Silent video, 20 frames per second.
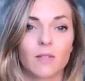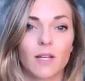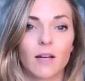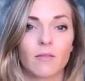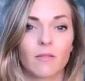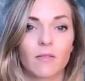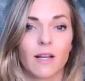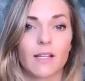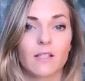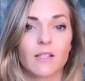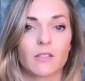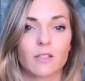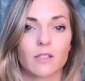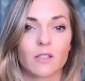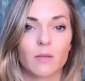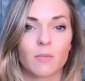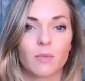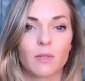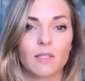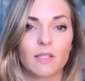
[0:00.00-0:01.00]

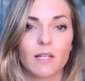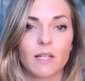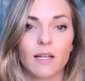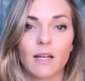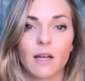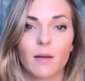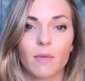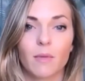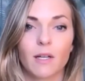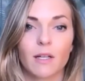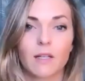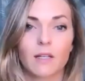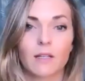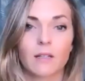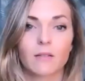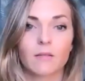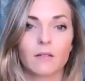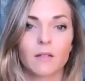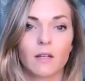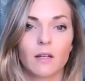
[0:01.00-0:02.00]
relationship in dynamic
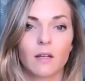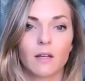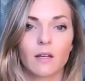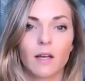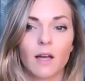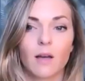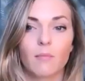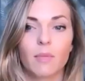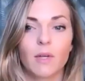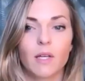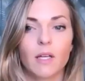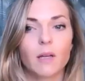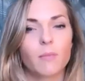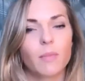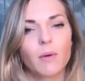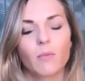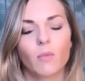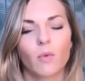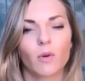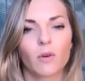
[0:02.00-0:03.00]
and being a
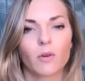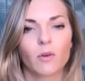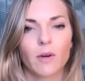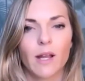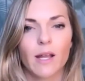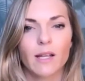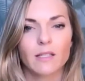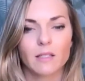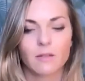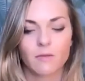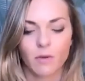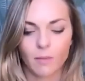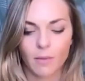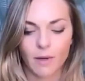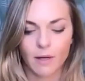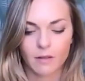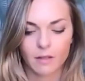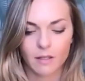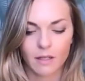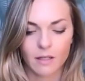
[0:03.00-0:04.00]
bit more creative
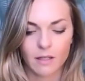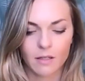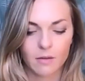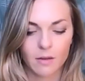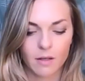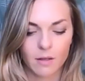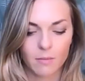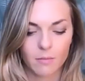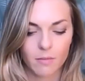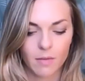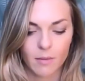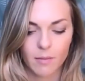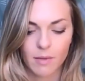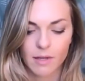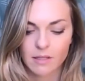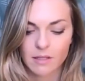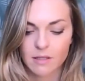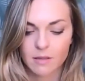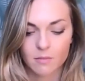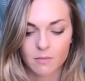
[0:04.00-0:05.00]
about it. I know I
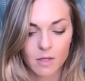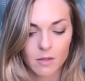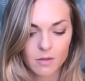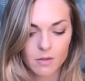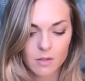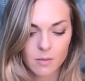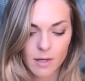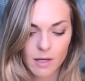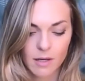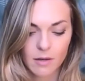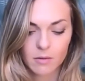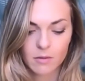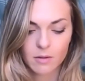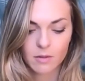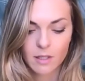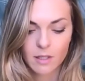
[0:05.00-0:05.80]
made some notes about